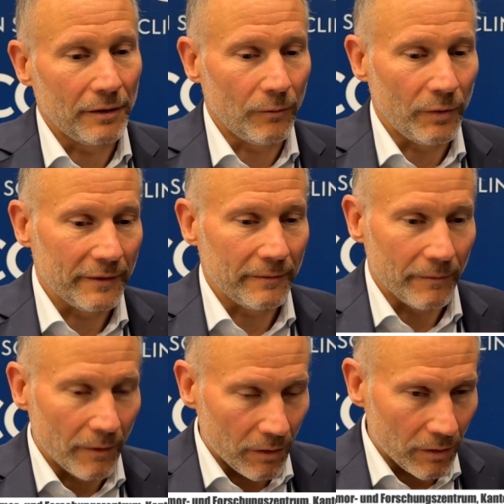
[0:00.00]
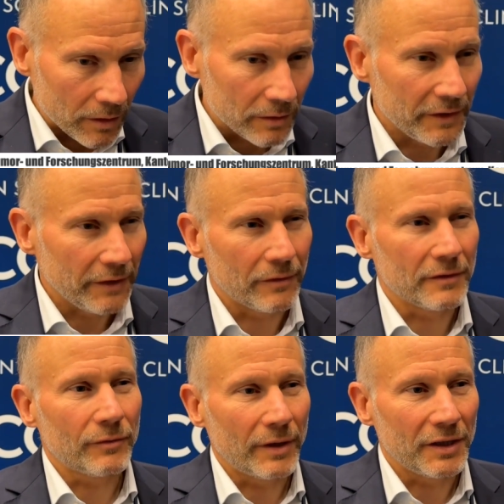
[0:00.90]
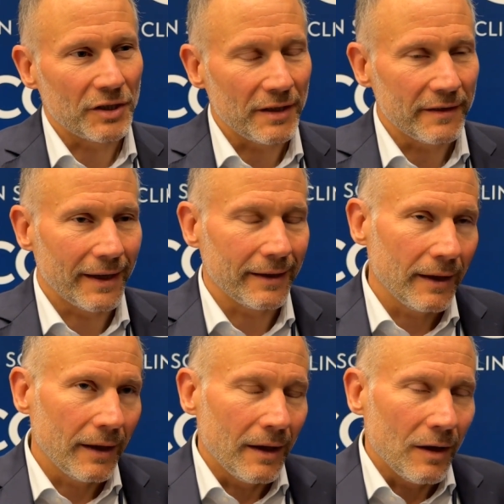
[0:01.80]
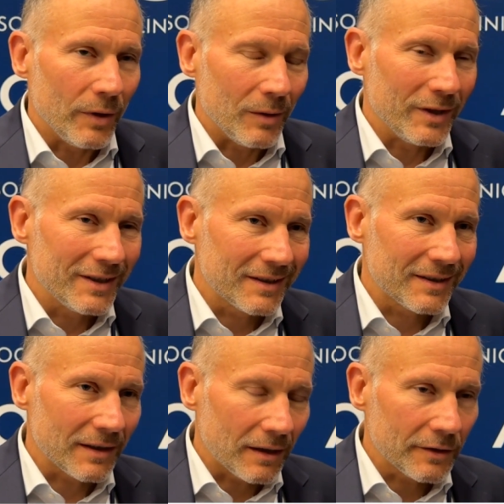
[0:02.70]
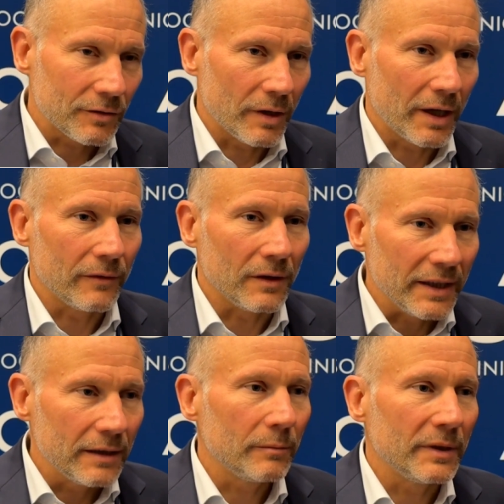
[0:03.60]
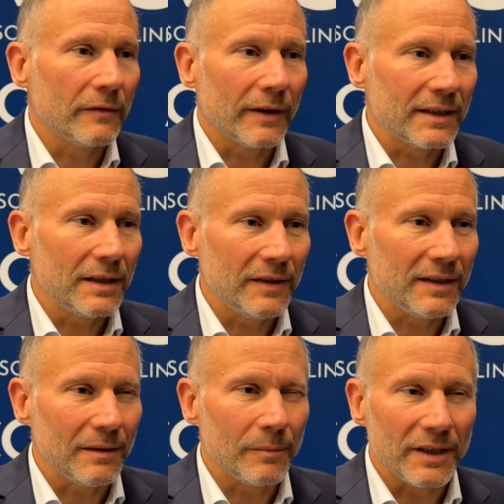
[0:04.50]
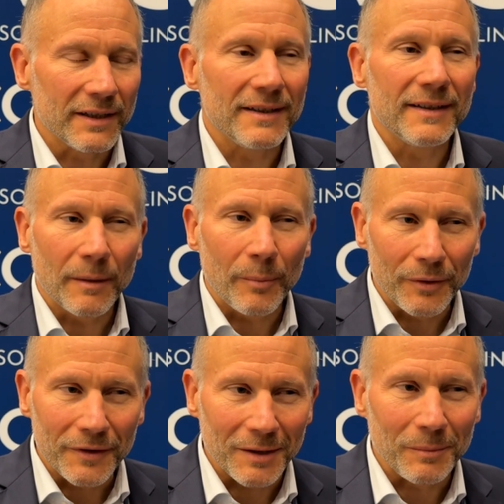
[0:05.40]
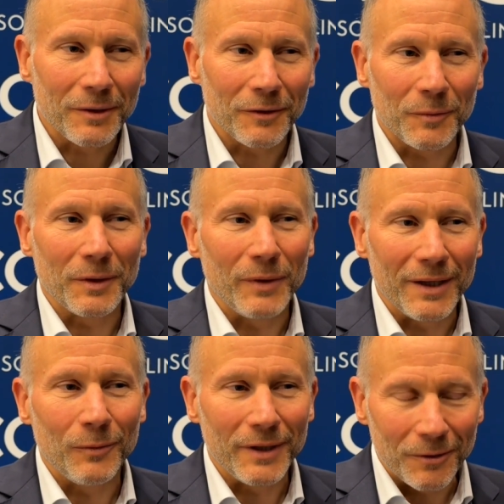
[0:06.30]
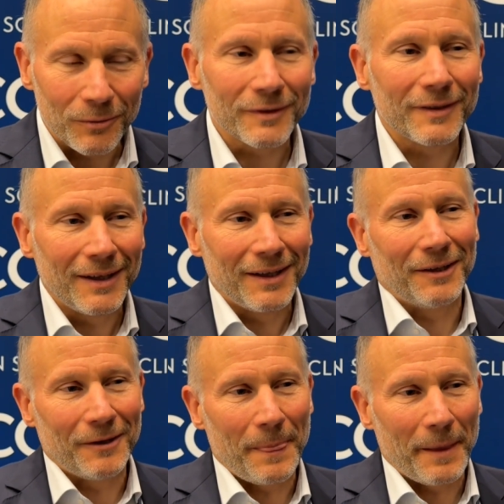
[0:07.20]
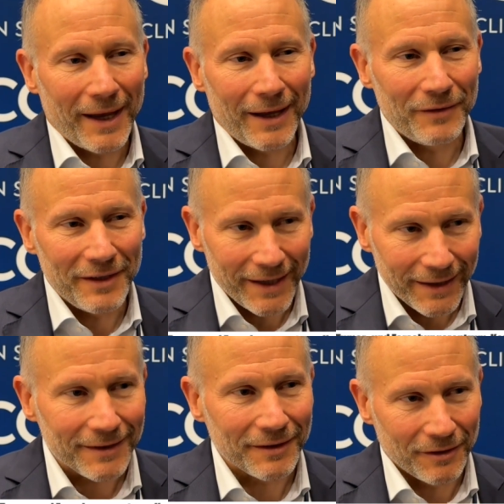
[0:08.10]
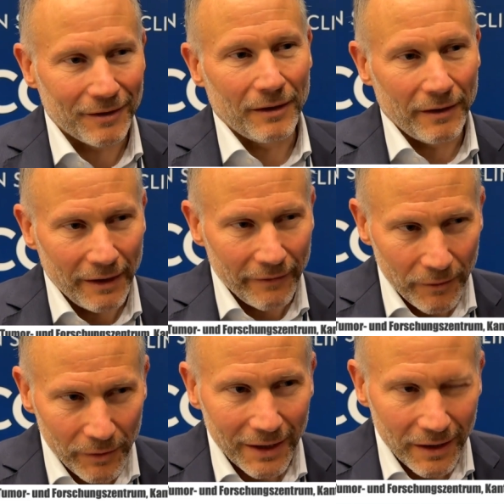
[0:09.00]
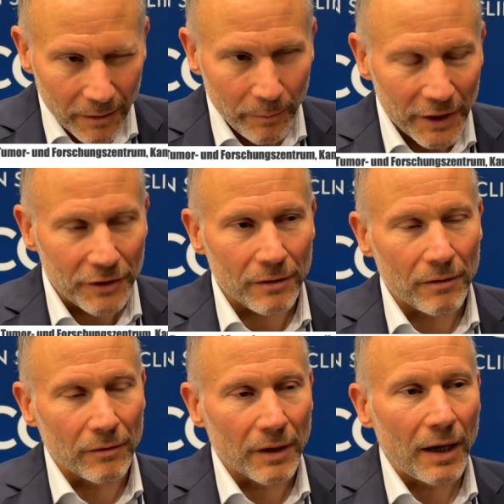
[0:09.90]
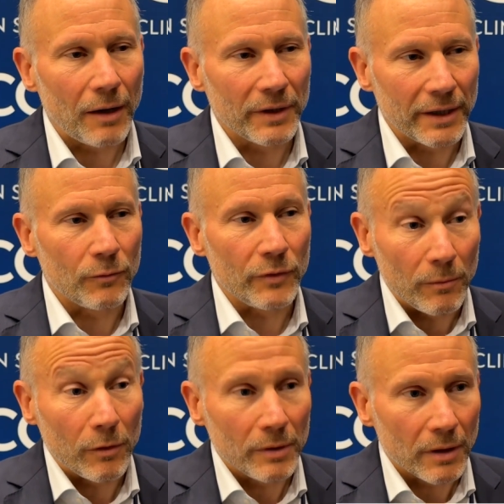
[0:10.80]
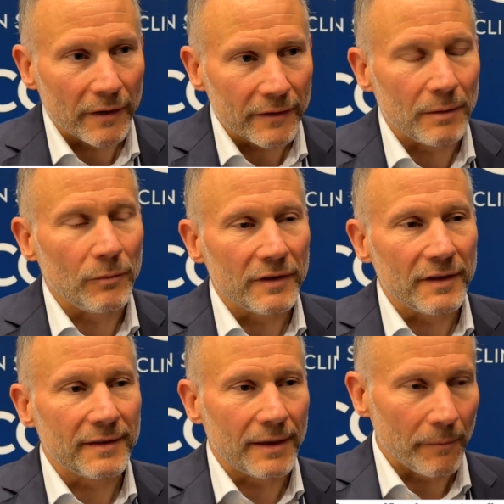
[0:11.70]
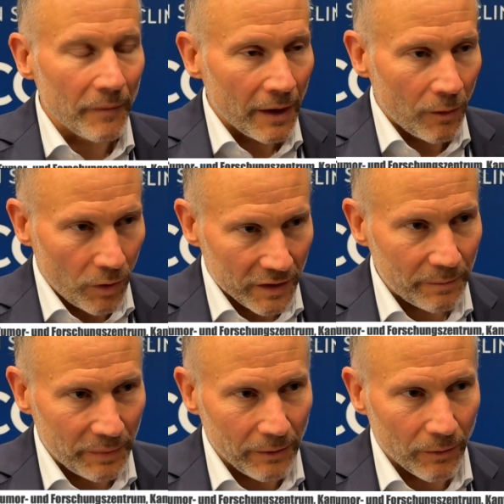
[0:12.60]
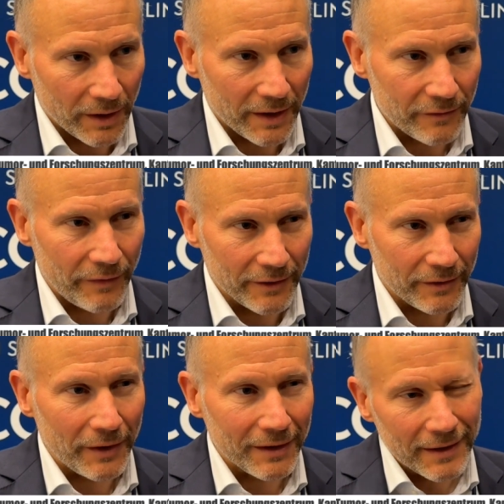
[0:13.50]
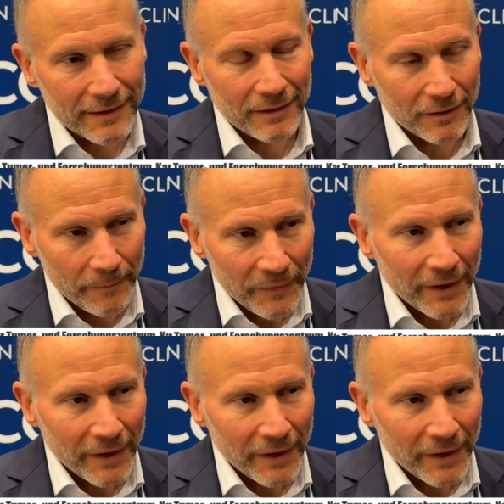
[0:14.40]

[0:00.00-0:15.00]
with a lot of different strategies, and we start to have a little bit of activity, but it's disappointing because we don't have yet a very clear picture on how we can remobilize the immune system once PD-1 has failed. So I think that's the